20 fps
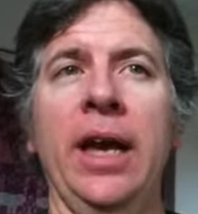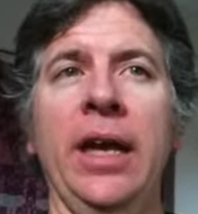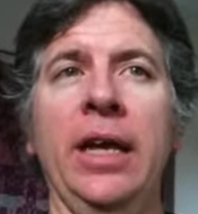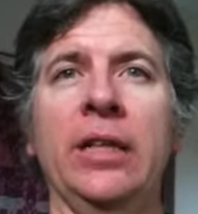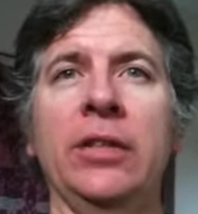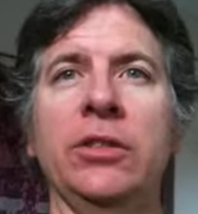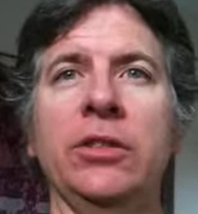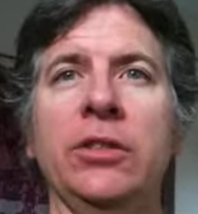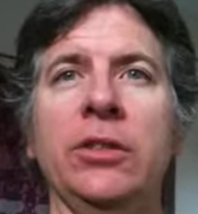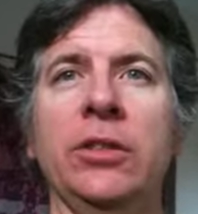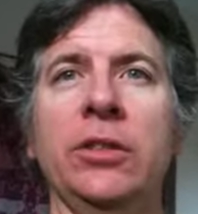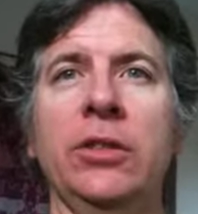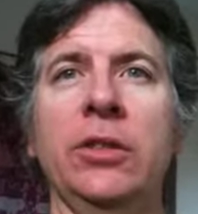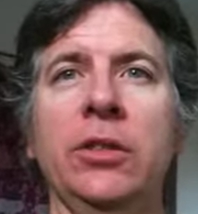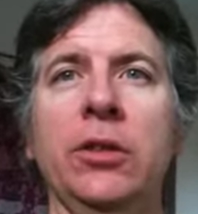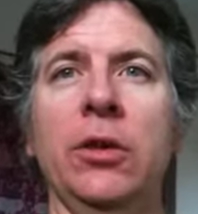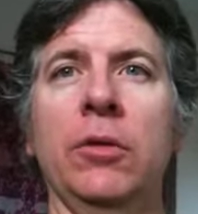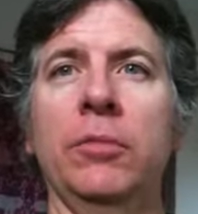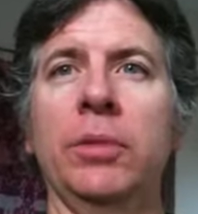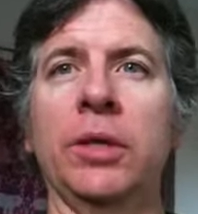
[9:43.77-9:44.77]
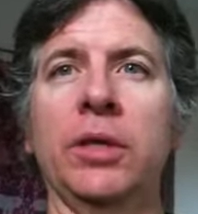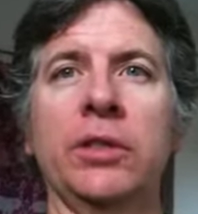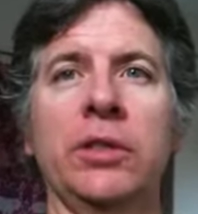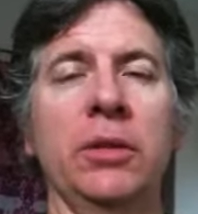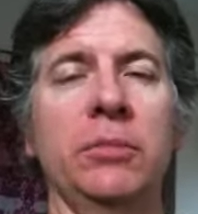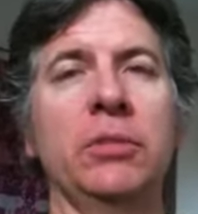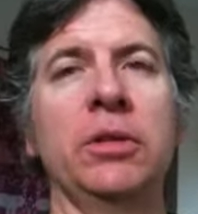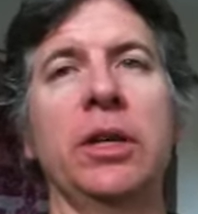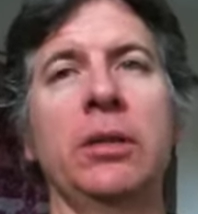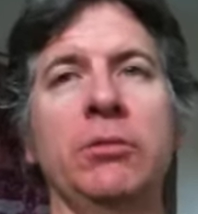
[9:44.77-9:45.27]
And because
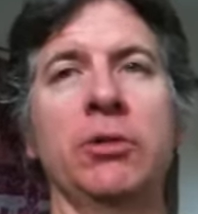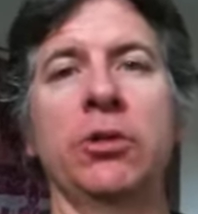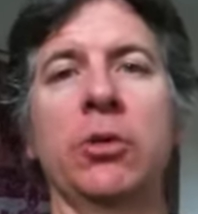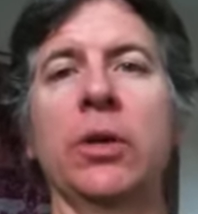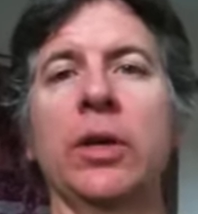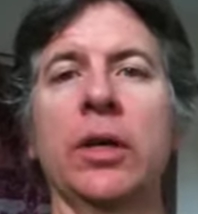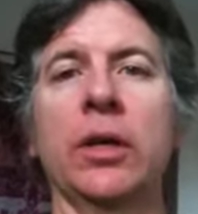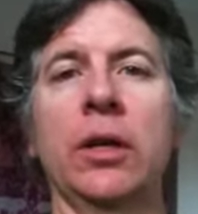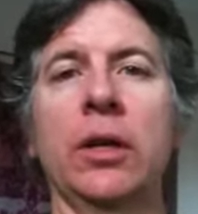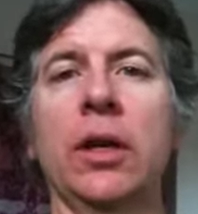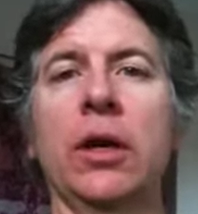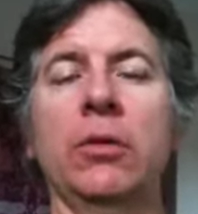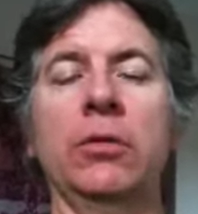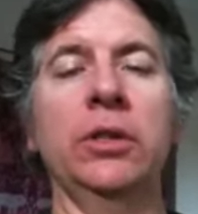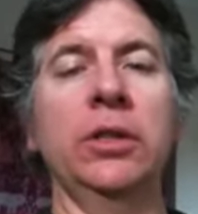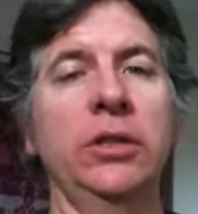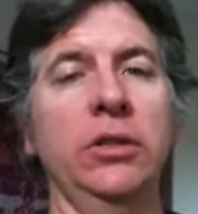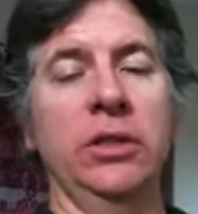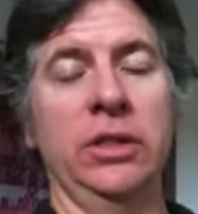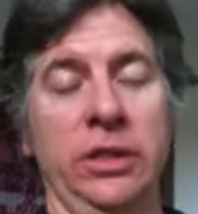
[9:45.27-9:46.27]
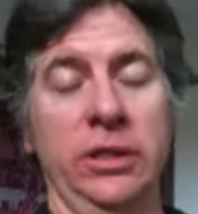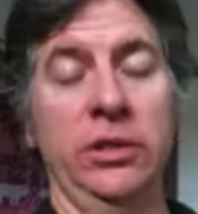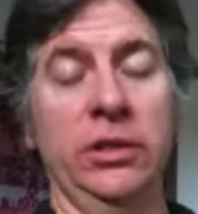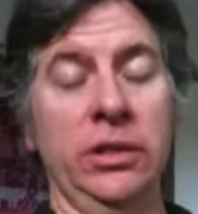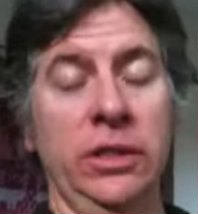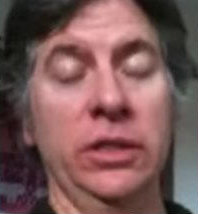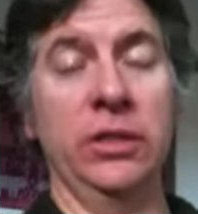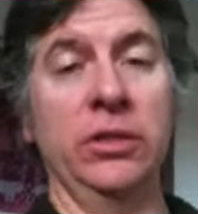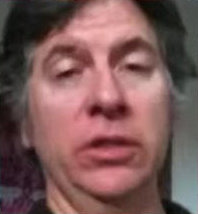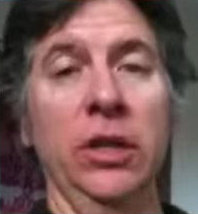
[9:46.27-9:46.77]
sometimes going it alone is
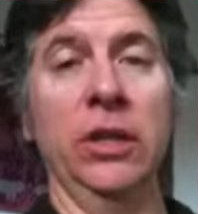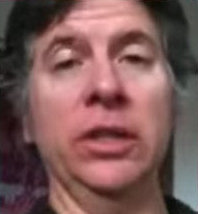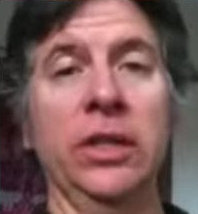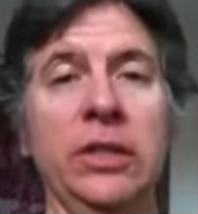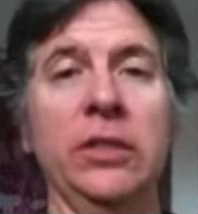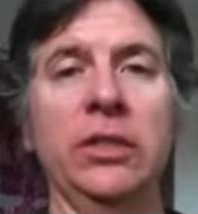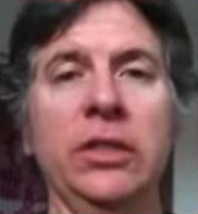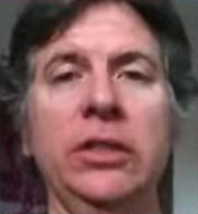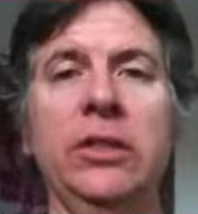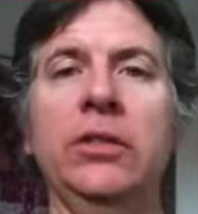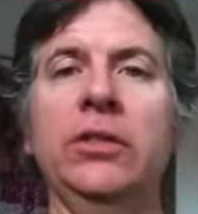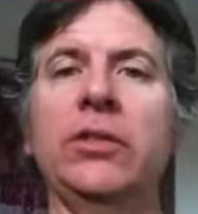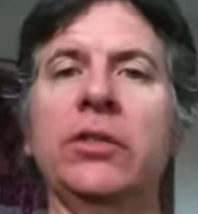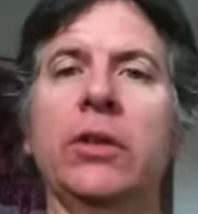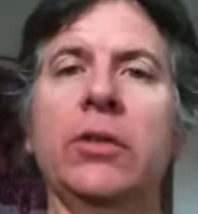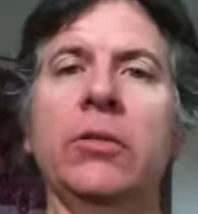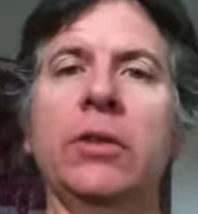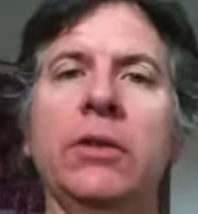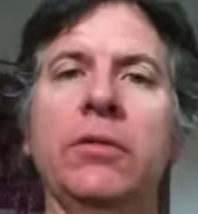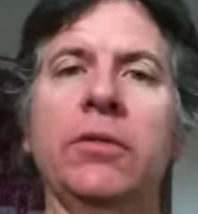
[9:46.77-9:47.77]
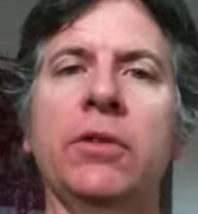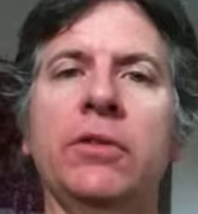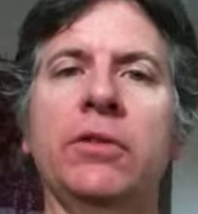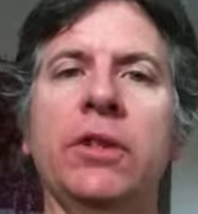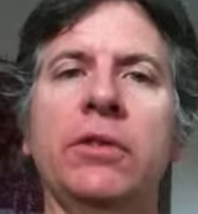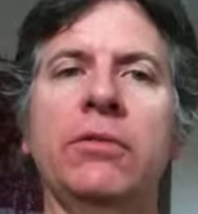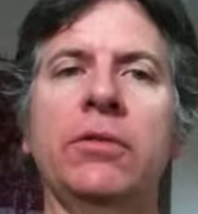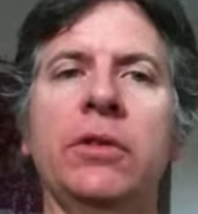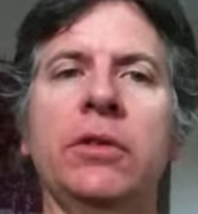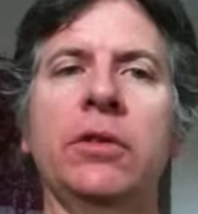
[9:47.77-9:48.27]
not easy. So if there's
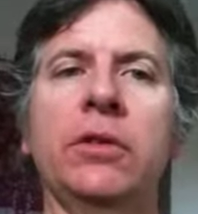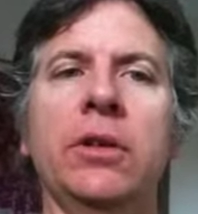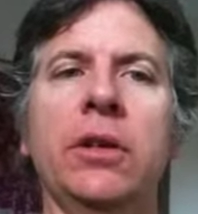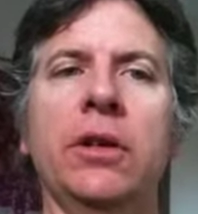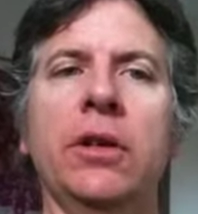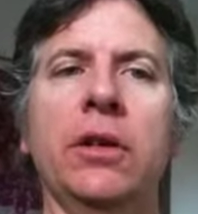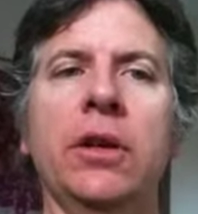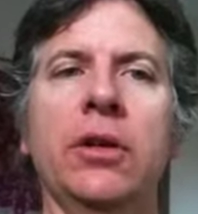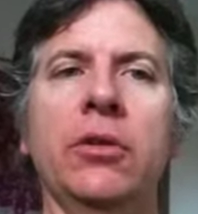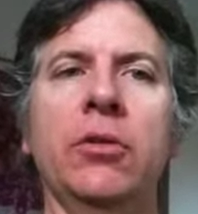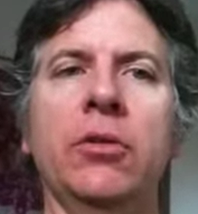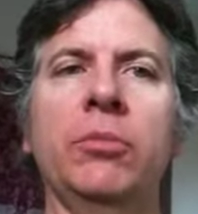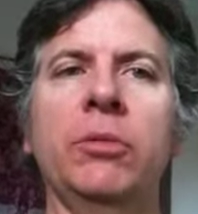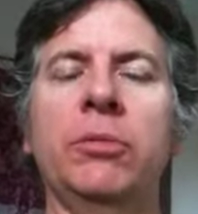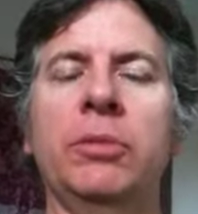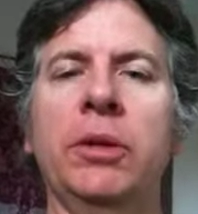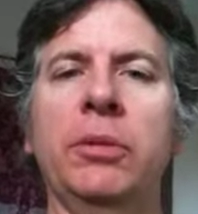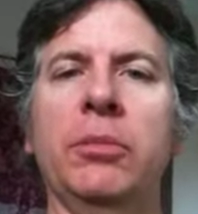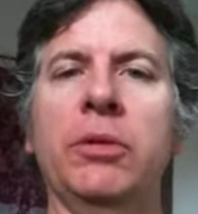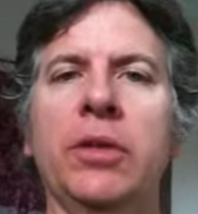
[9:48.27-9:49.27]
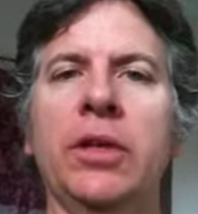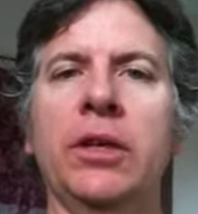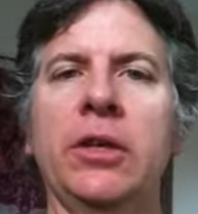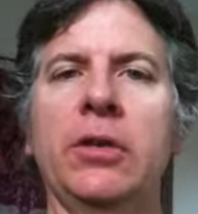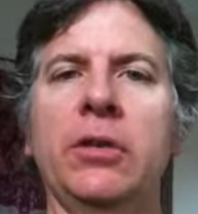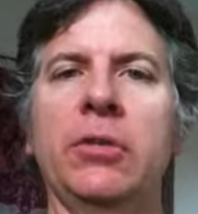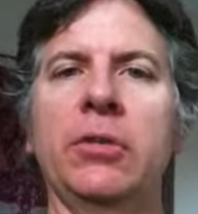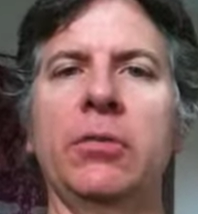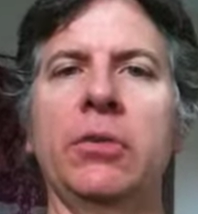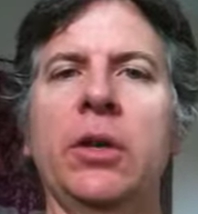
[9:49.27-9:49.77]
ever a group of people that
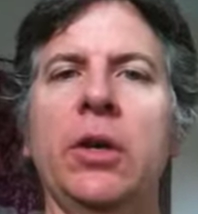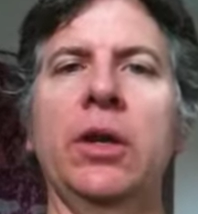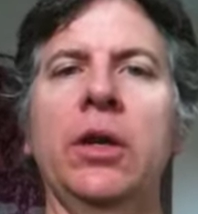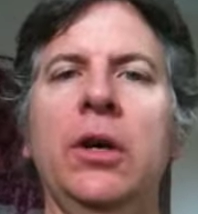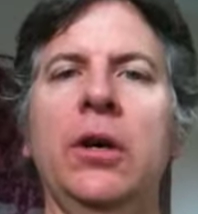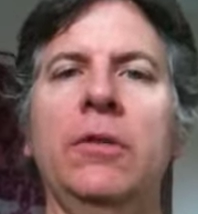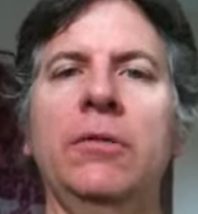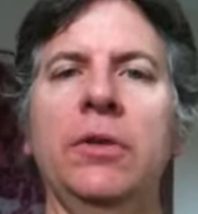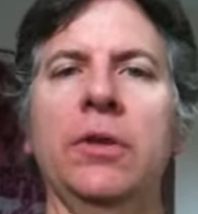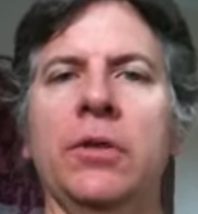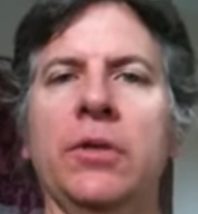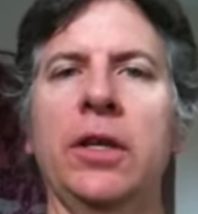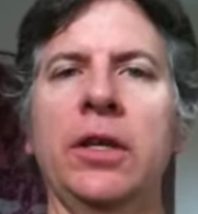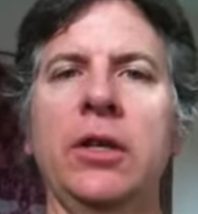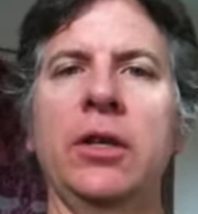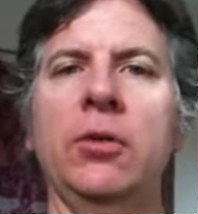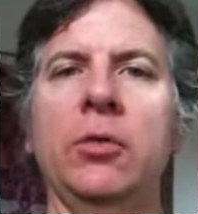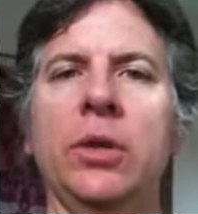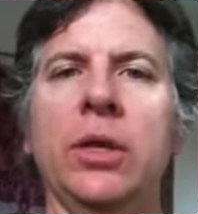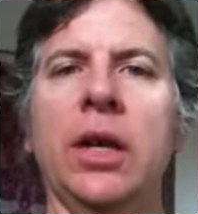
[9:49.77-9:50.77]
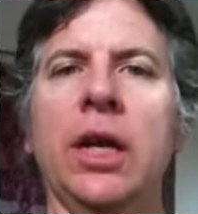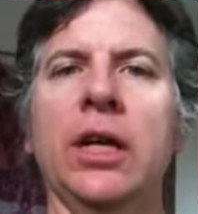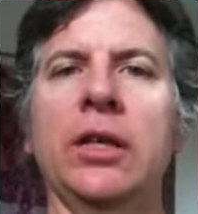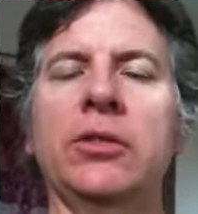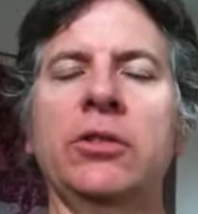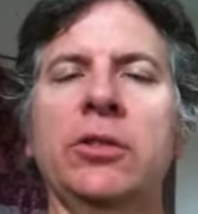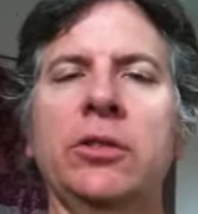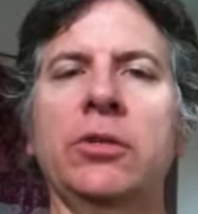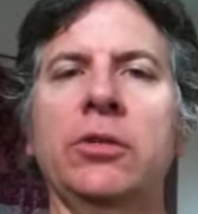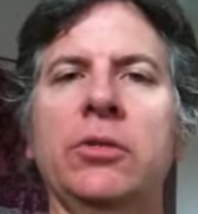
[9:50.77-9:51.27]
you feel that you would like
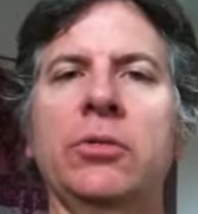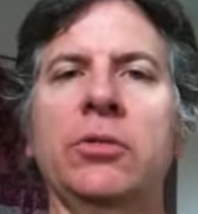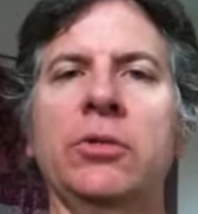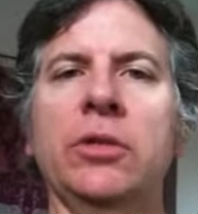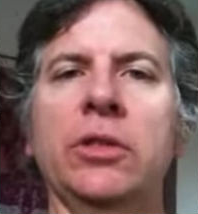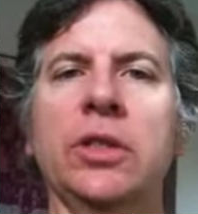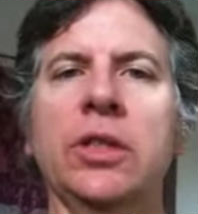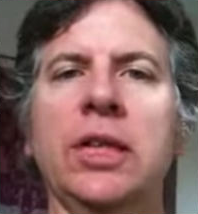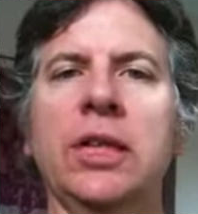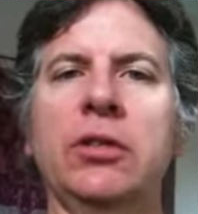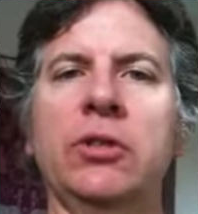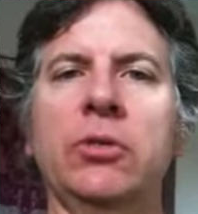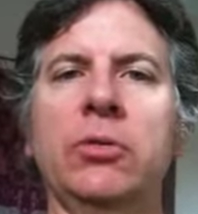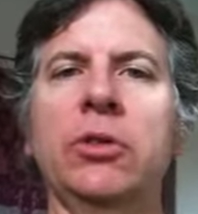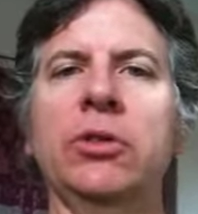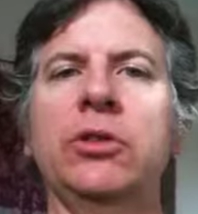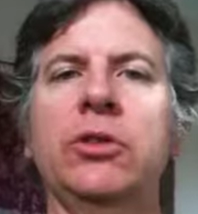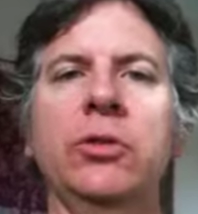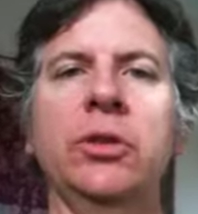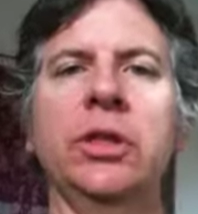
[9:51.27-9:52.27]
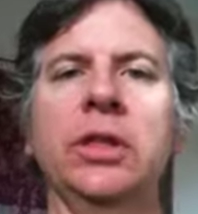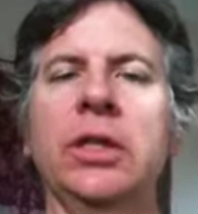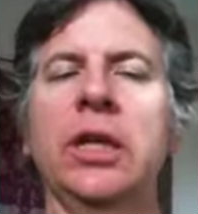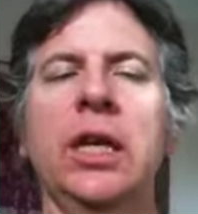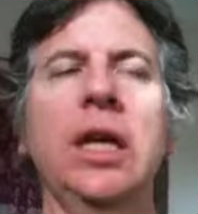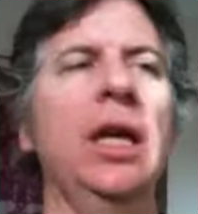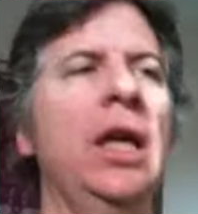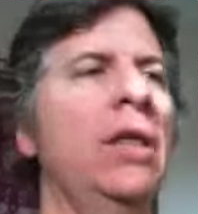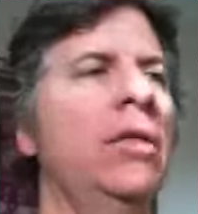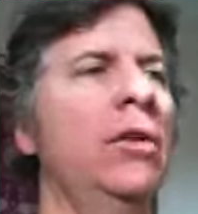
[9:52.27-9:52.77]
to connect who are doing it,
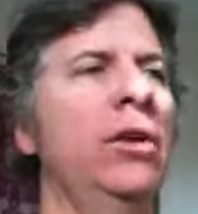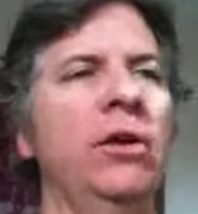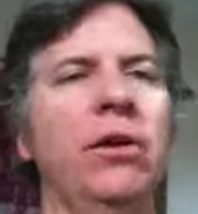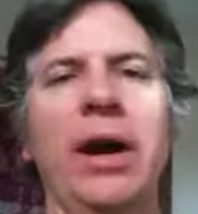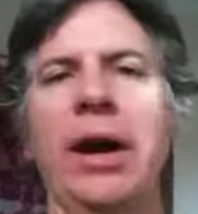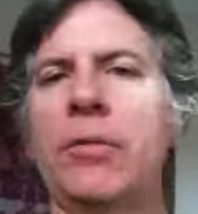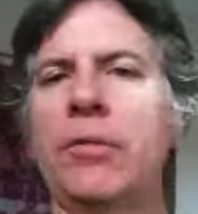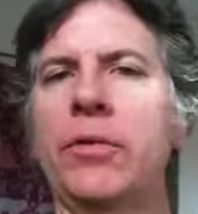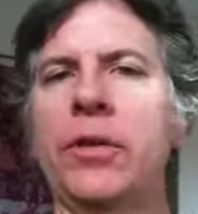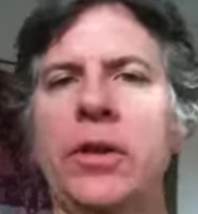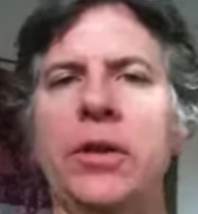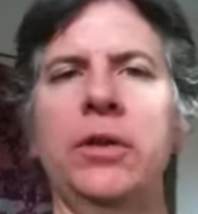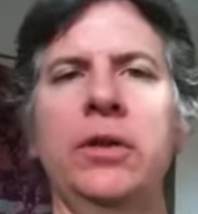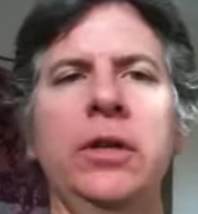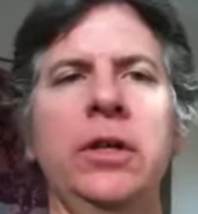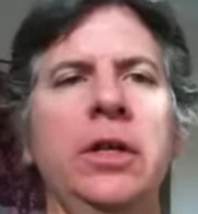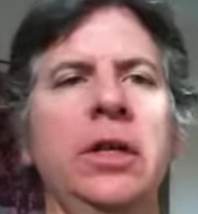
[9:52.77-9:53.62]
they're out there.